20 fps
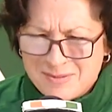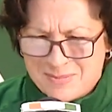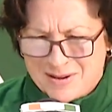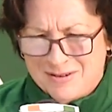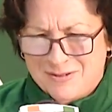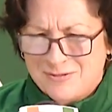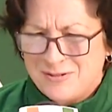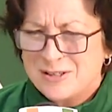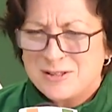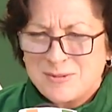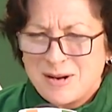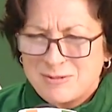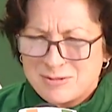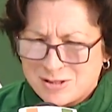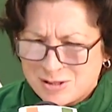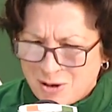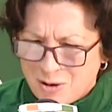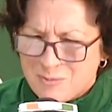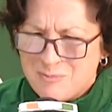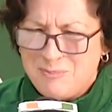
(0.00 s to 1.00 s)
my freshman. I was
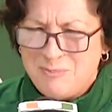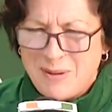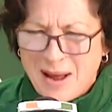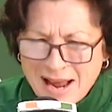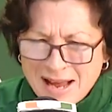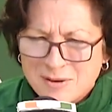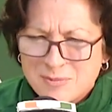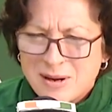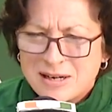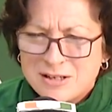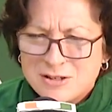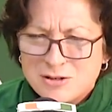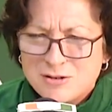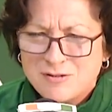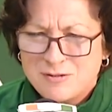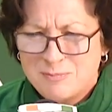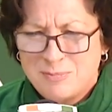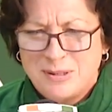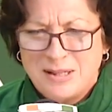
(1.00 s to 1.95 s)
so bad. Why did you even